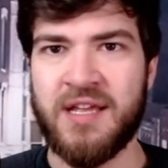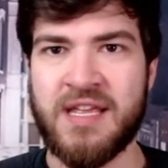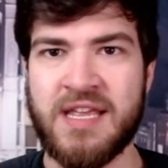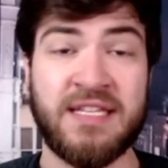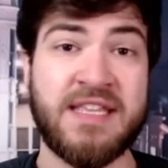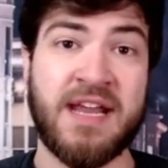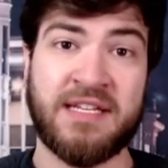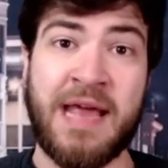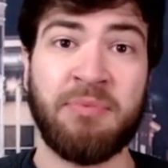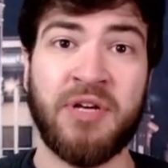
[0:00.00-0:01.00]
is the
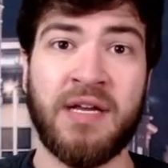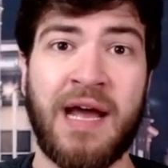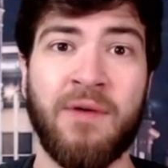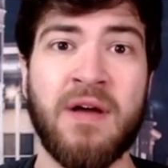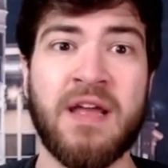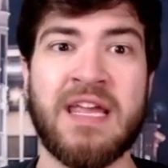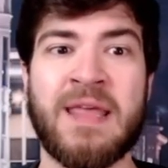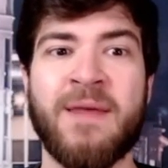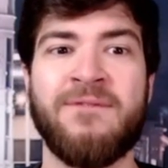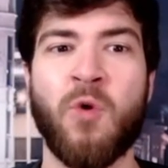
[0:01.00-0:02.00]
exception now
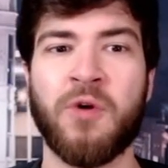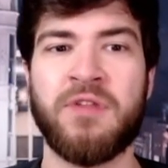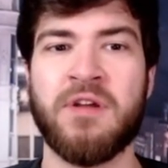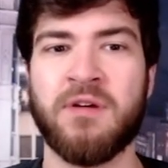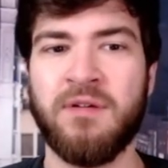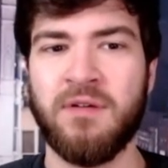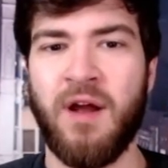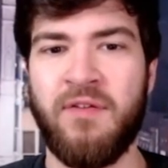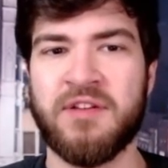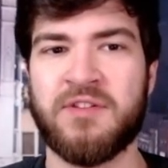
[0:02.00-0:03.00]
in the fourth year
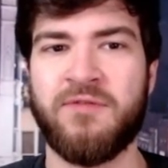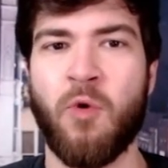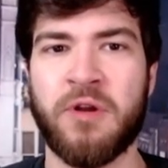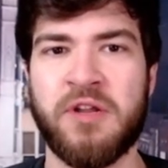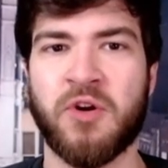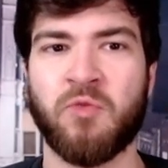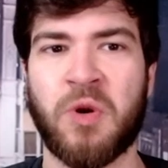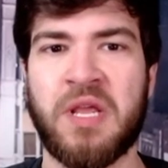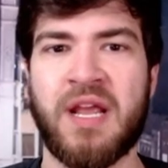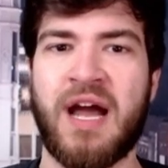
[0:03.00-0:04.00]
of his four-year
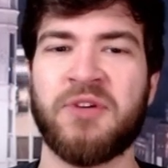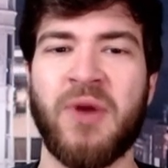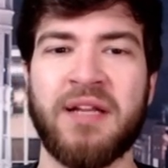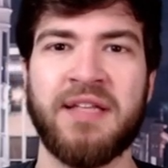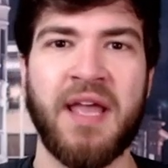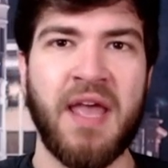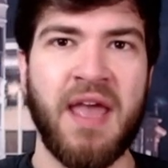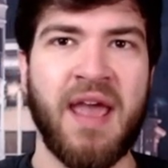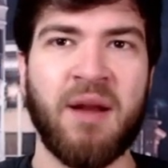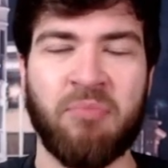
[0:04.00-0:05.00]
rookie contract,
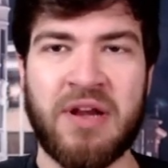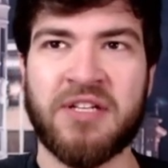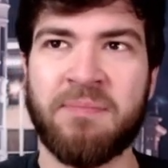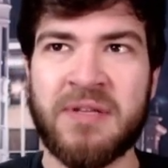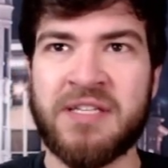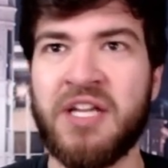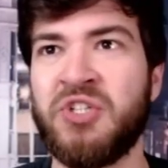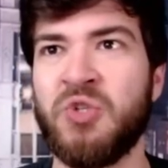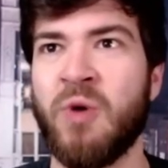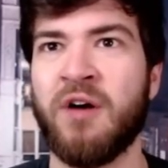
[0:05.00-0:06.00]
and it brings up this
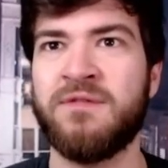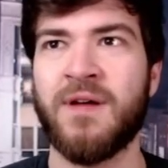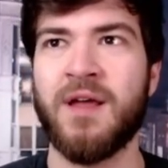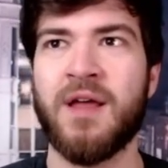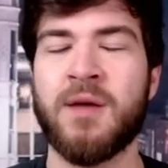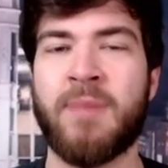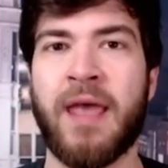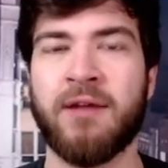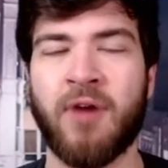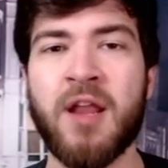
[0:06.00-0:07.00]
issue of
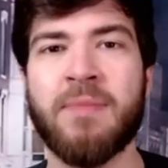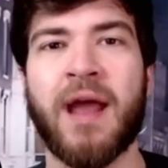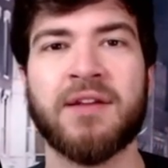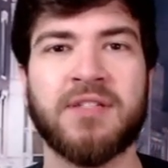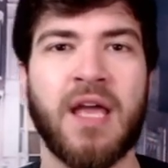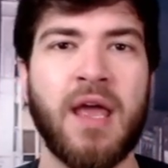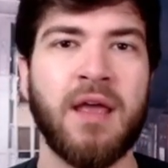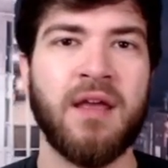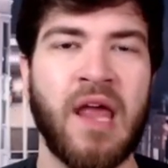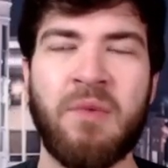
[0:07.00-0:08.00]
paying running backs.
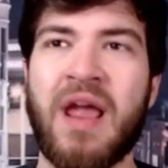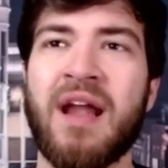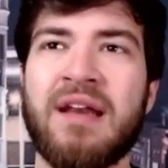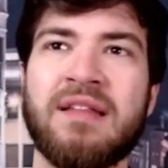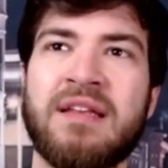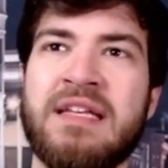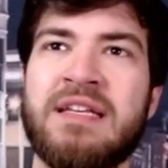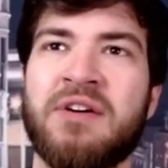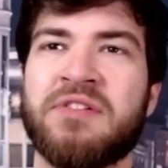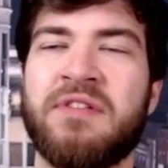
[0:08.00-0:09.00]
And we got into the
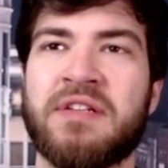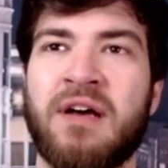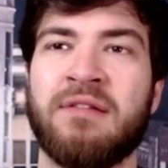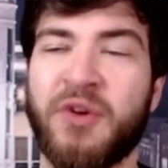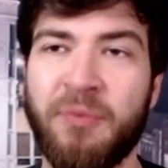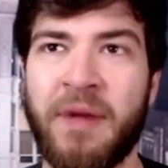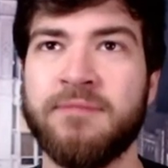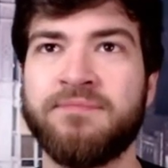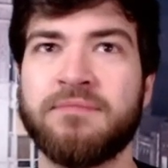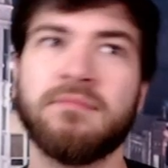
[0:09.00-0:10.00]
details of this a little
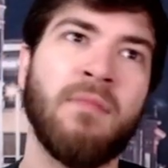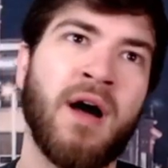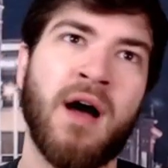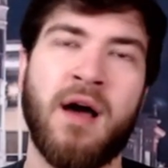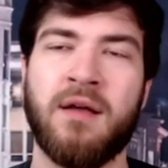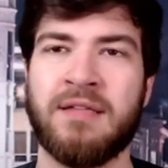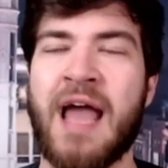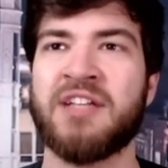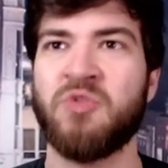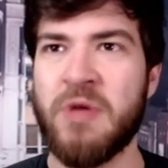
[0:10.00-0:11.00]
bit
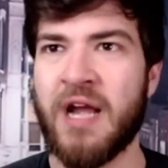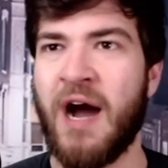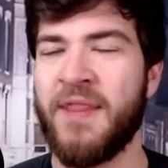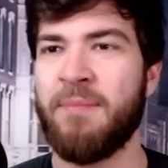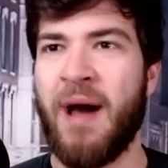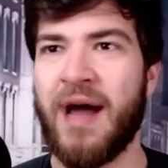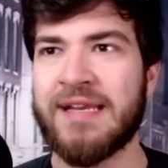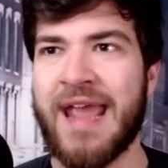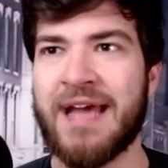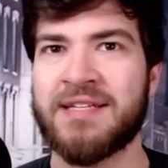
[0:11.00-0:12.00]
last week on the
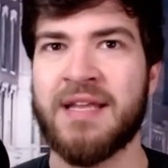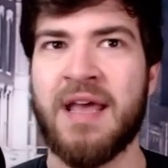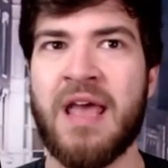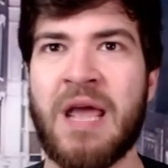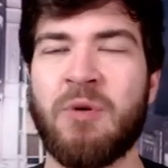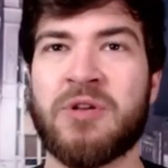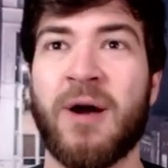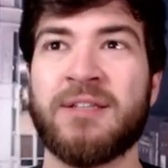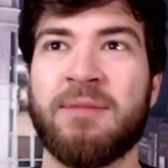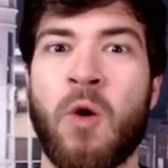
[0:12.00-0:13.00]
podcast when we
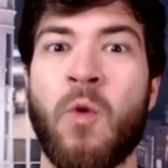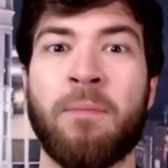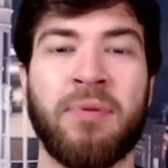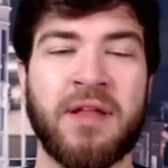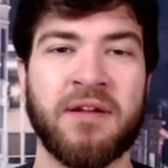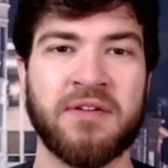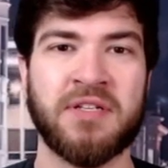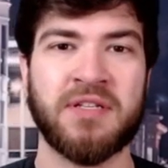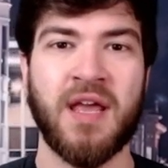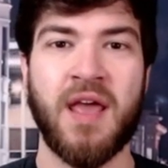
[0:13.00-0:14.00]
talked about what players